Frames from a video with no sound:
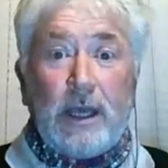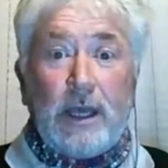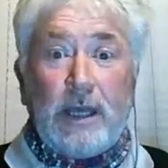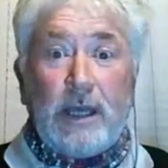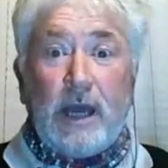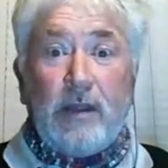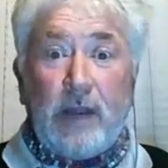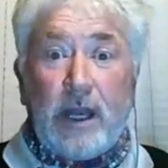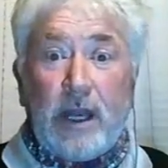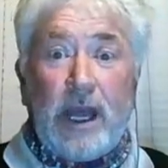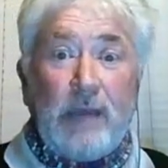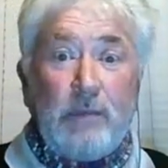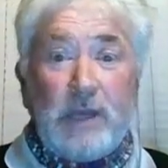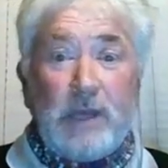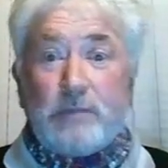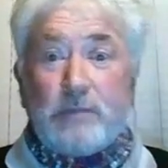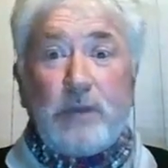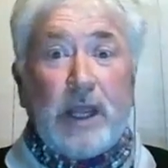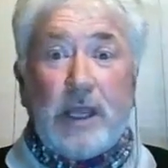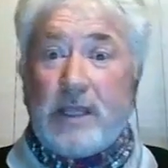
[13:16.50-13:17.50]
And now that
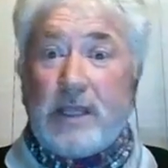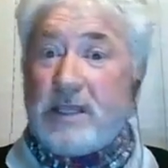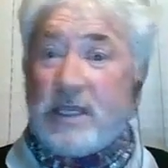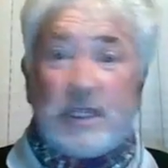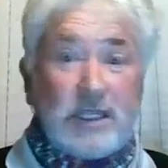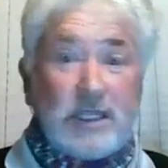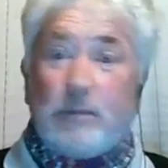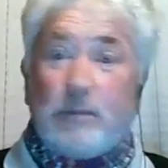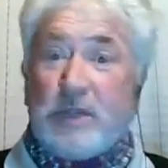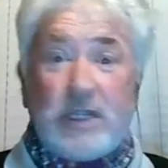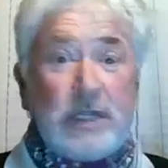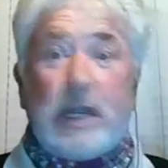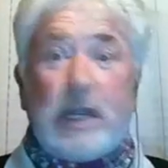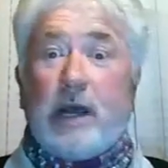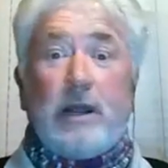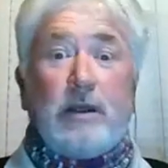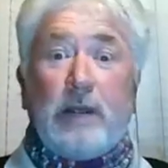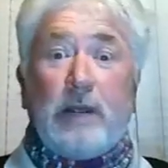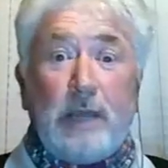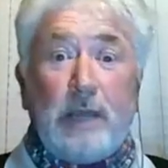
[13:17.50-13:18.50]
ABS braking system is
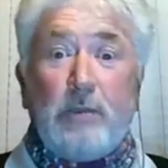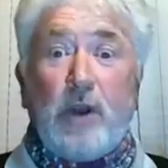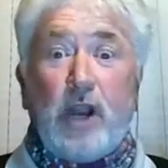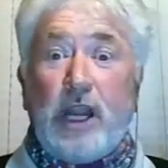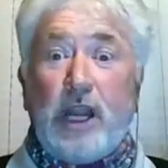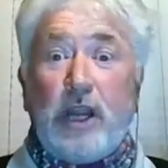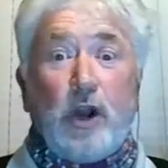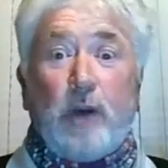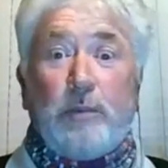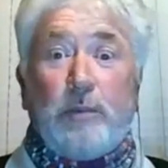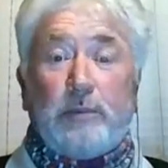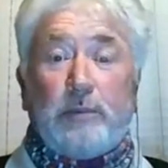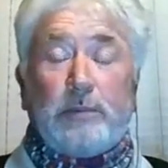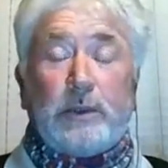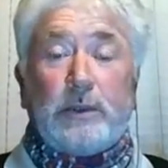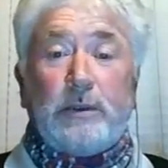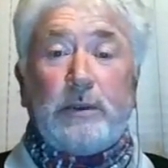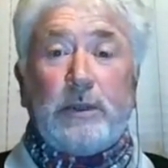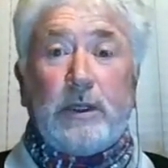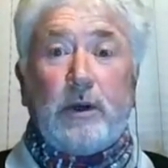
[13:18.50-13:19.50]
now
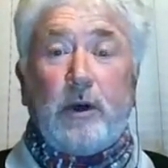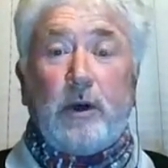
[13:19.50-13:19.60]
inoperable,